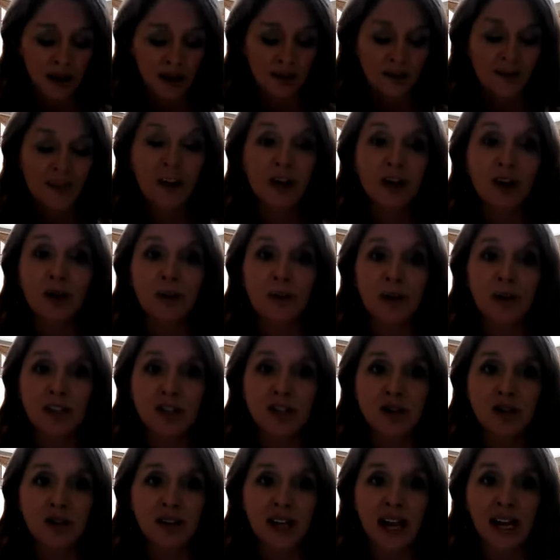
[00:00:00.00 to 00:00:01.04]
They're going to make
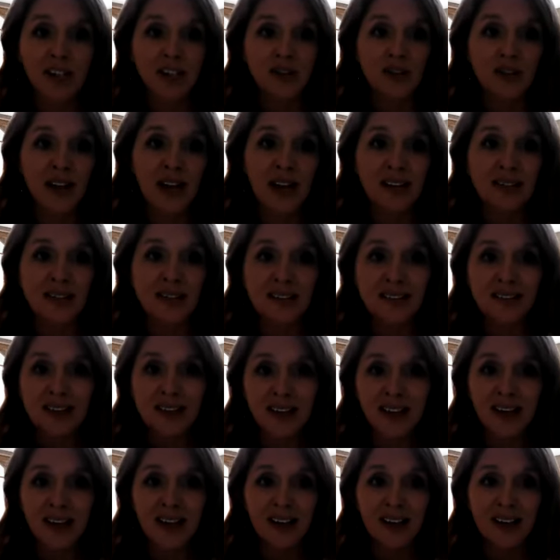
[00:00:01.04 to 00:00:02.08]
sure the
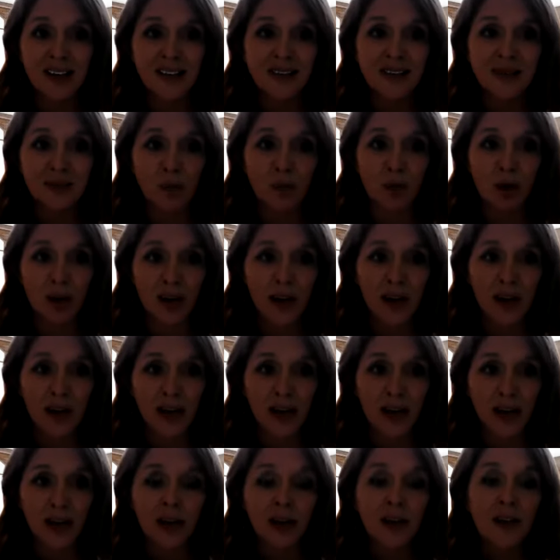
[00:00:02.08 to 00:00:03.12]
HVAC is
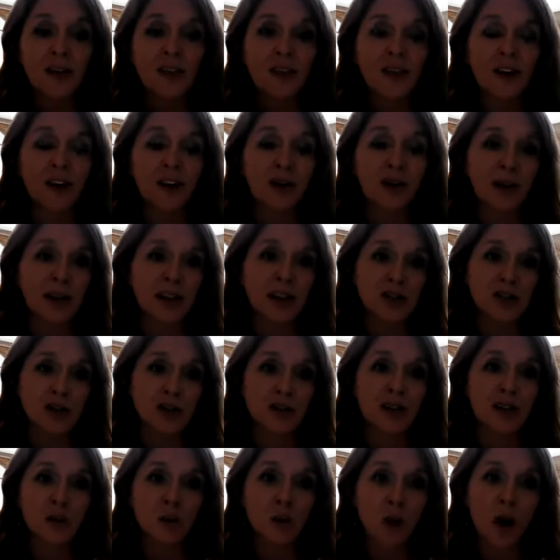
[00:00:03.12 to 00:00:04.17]
working. They're going to make sure
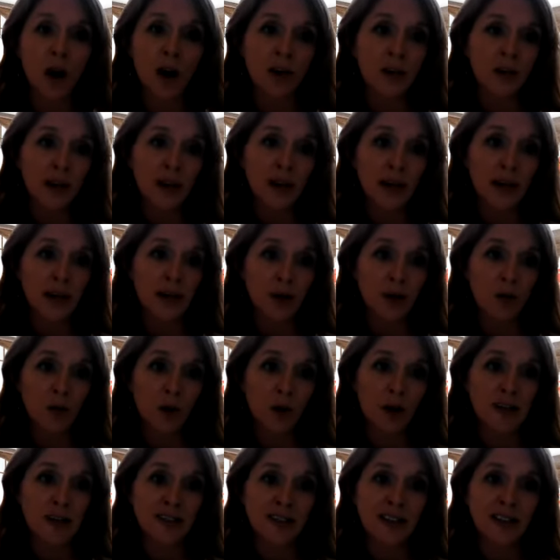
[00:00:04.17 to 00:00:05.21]
that the water heater
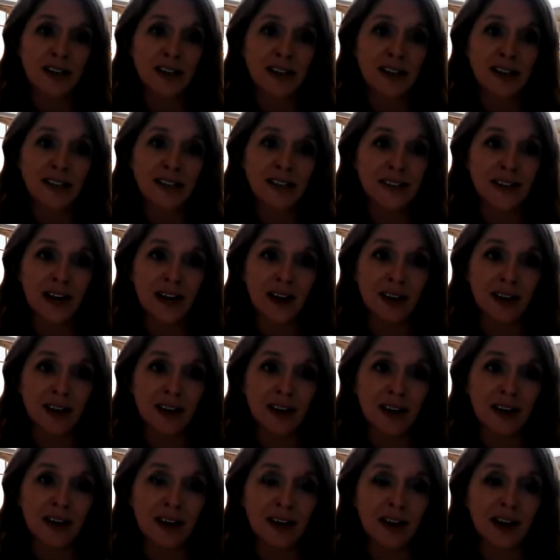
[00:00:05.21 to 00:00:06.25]
works and that it's not
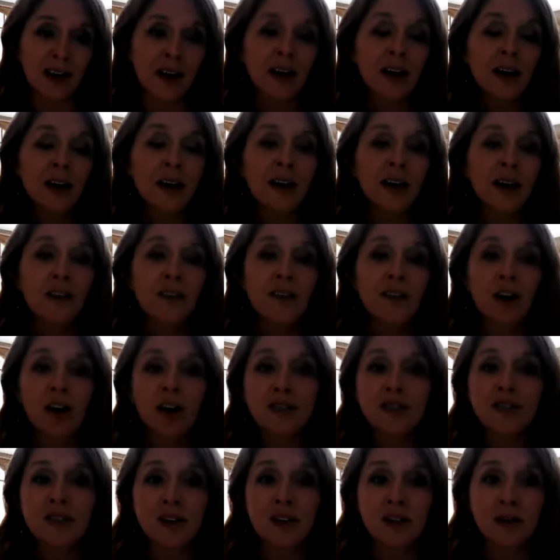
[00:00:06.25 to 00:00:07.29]
leaking. They're
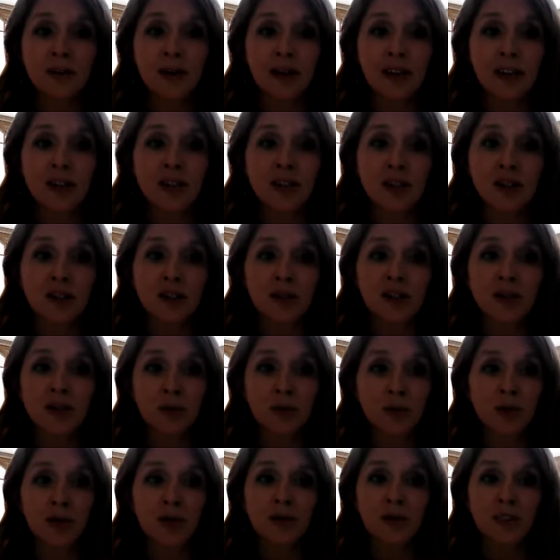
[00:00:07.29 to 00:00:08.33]
also going to make sure that the
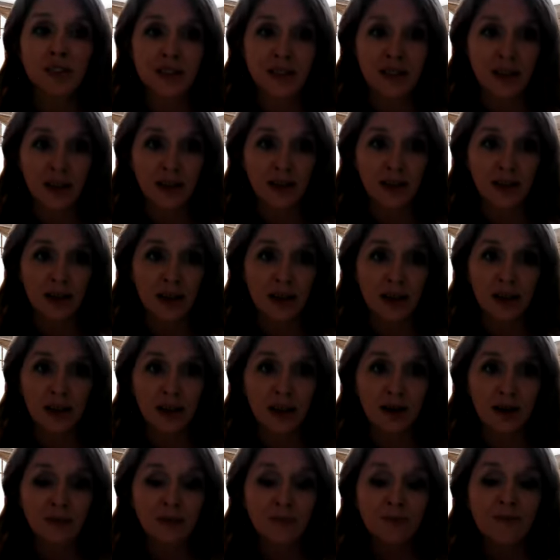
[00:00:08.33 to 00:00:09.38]
roof is not
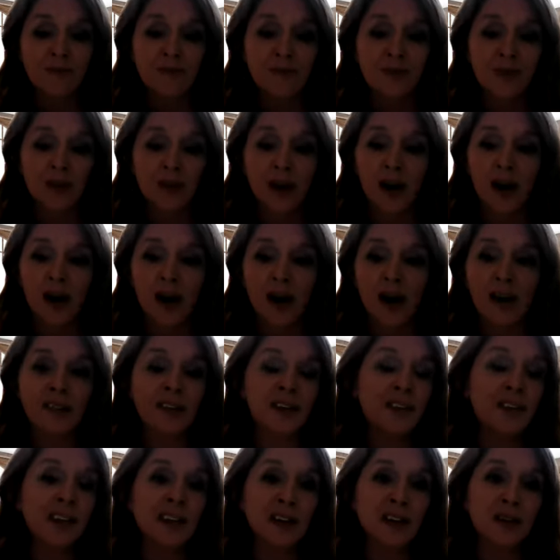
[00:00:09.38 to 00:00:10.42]
leaking and
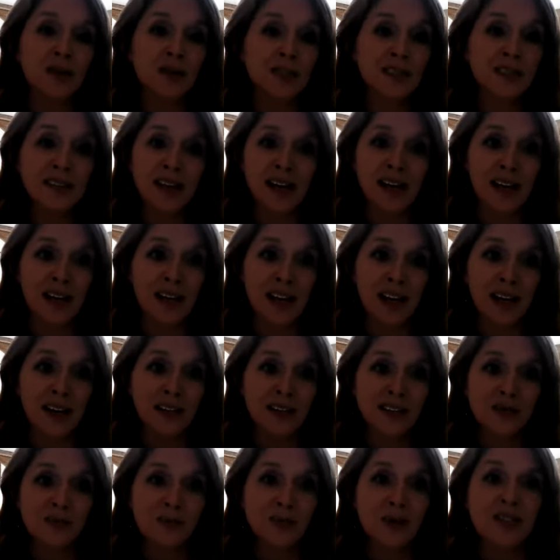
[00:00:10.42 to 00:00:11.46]
that they don't see any
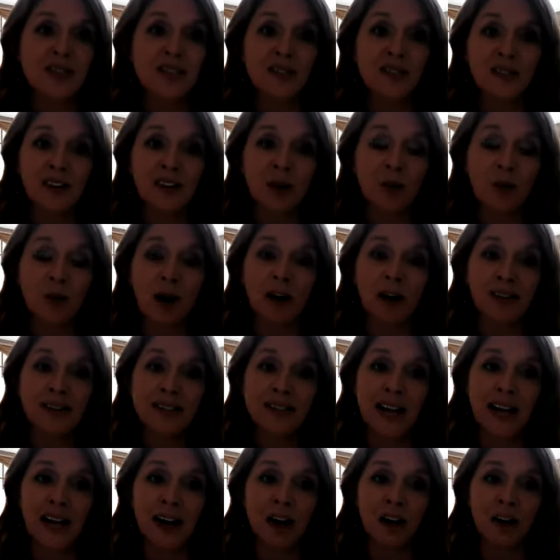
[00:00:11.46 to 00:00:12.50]
specific wear and
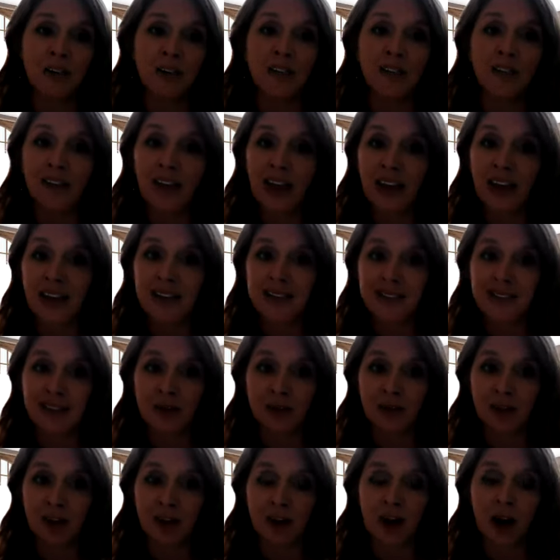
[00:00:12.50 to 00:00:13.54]
tear that they can see
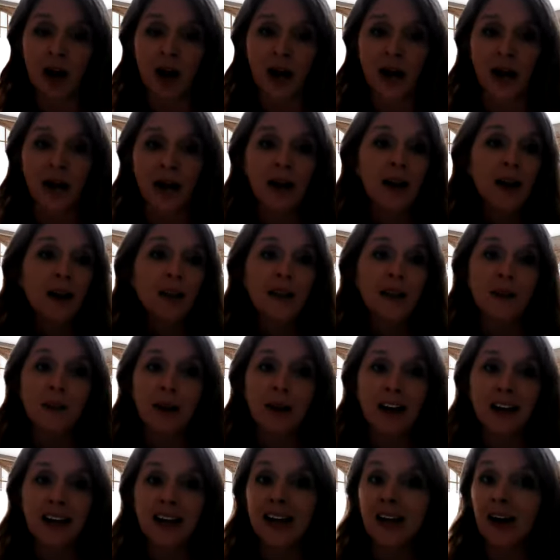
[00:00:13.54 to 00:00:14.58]
with their eye. They may
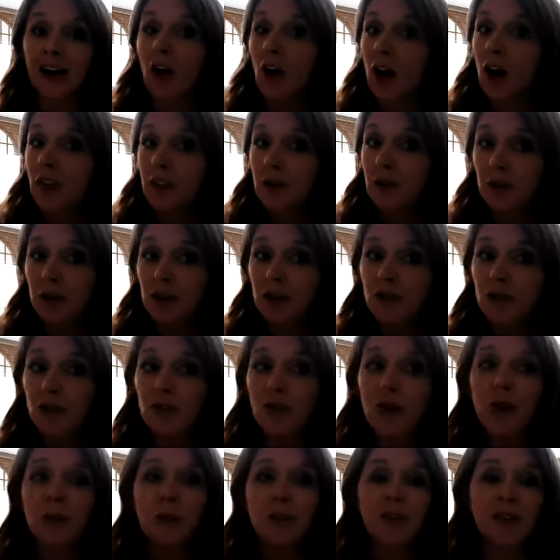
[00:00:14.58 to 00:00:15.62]
not get on the roof,
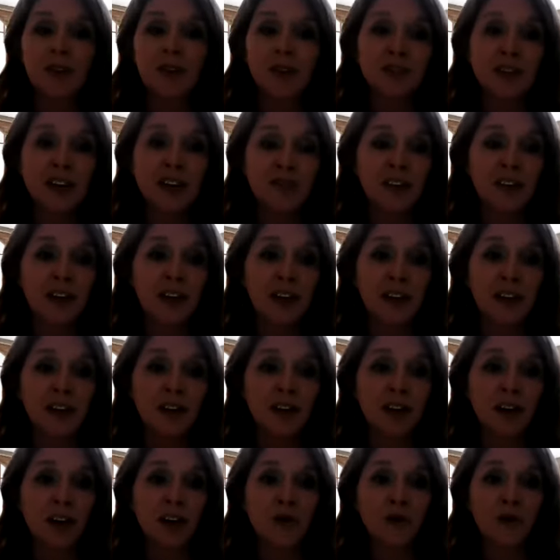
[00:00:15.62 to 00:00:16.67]
but they're definitely going to
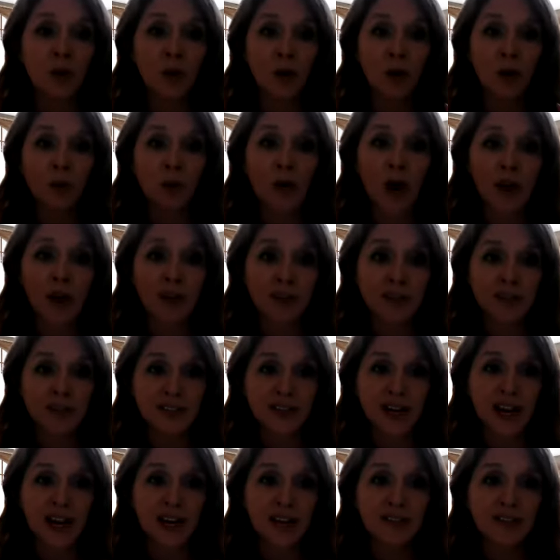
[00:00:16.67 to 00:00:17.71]
look for water
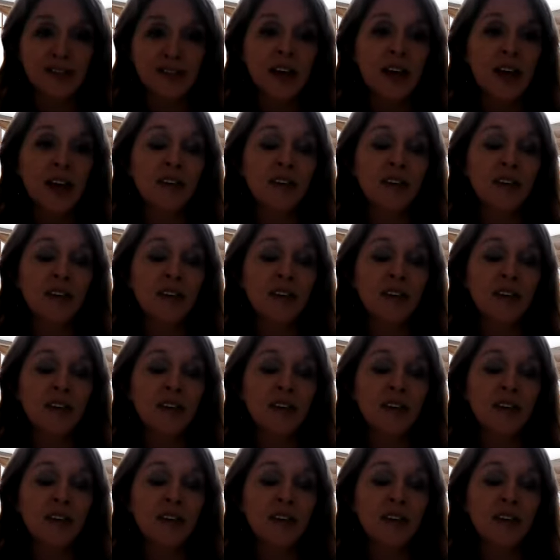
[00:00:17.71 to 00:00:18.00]
stains.